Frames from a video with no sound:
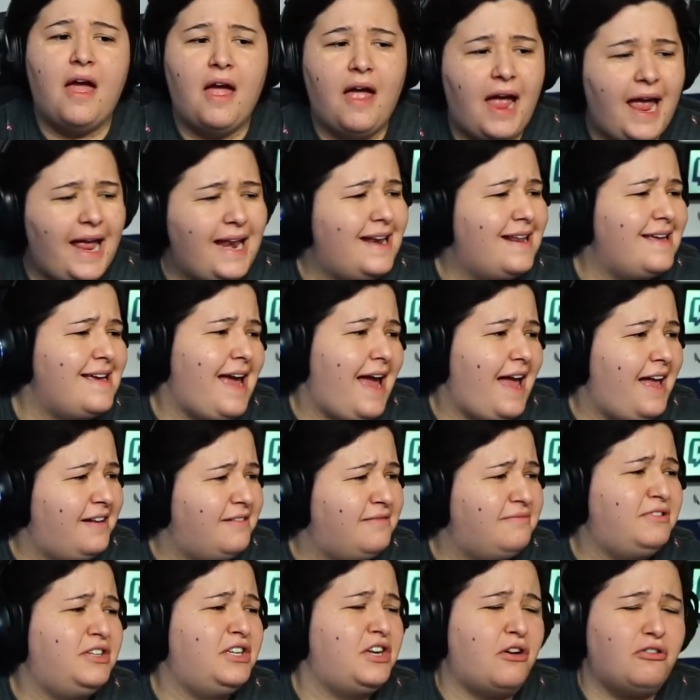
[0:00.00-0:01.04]
and again,
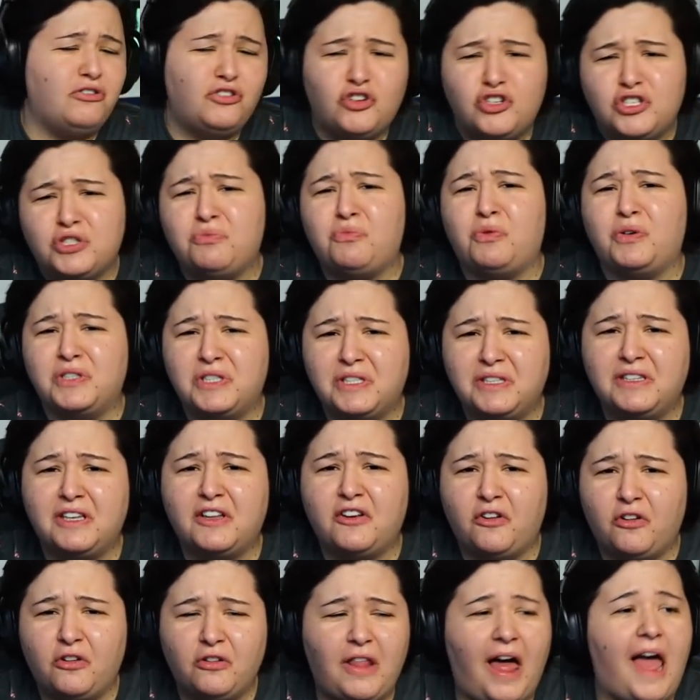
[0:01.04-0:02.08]
you know, Tristan was a
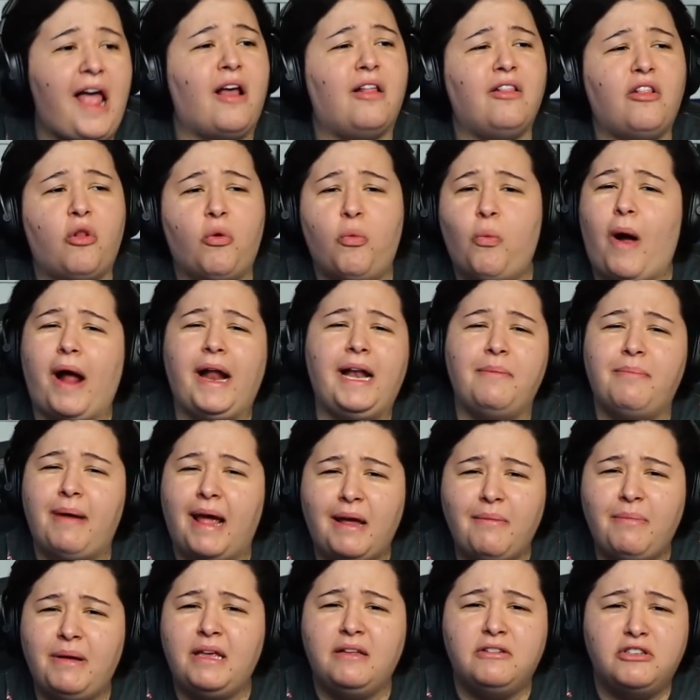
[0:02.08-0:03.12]
little like a little whiny baby,